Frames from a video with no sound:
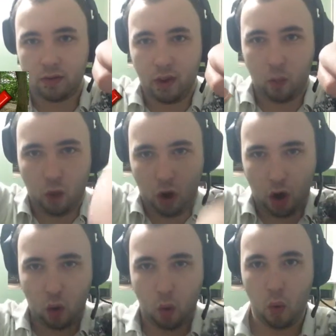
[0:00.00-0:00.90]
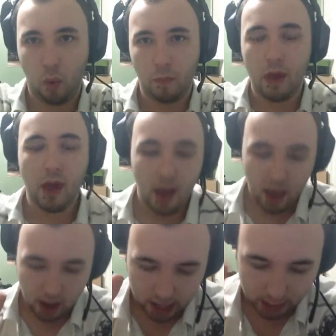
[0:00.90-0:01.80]
It's like, wow.
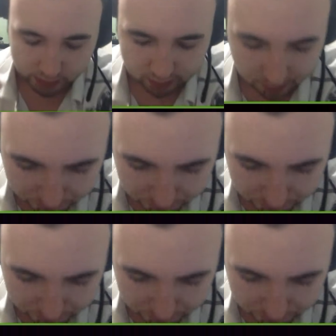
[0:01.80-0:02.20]
Anyways,